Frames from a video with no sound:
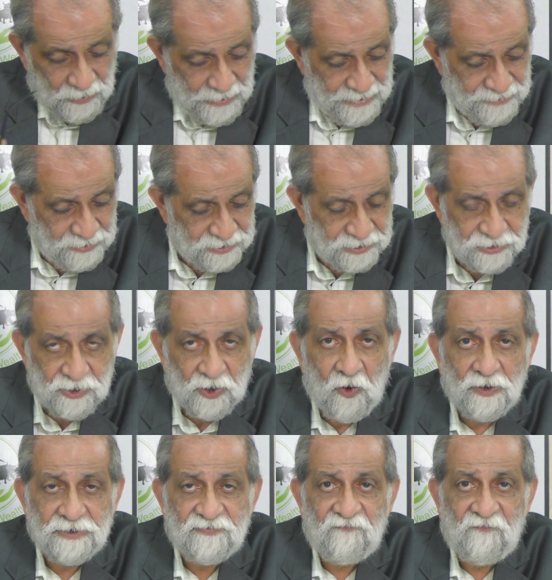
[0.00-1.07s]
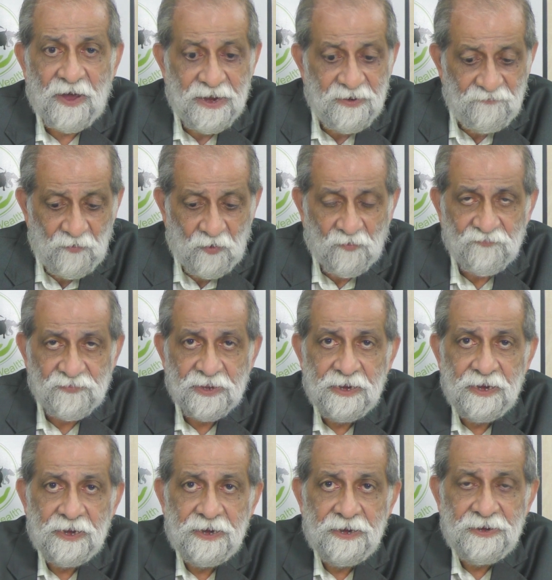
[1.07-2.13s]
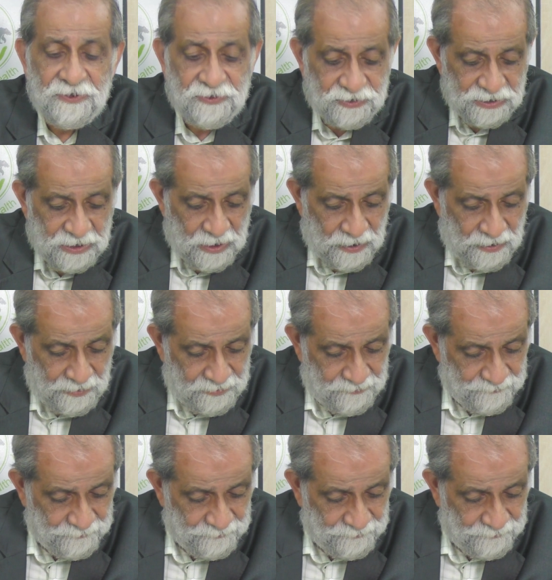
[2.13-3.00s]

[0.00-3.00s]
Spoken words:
and this is clause 5 of the GR,